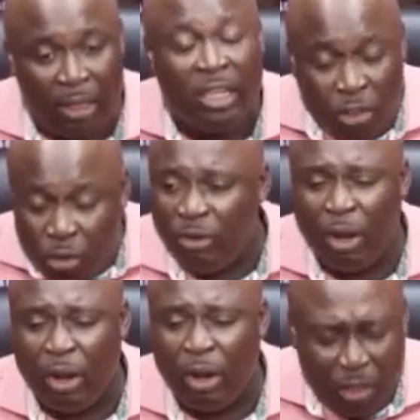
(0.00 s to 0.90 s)
He's on
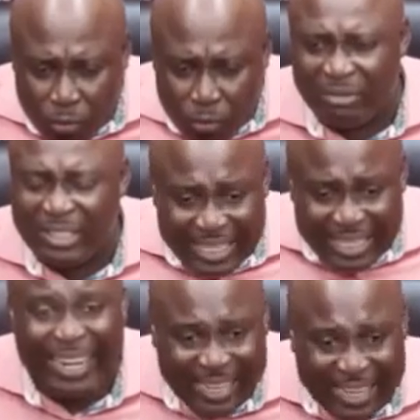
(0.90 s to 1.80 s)
record to have
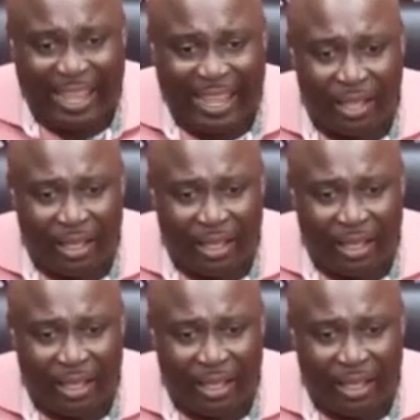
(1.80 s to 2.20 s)
said there,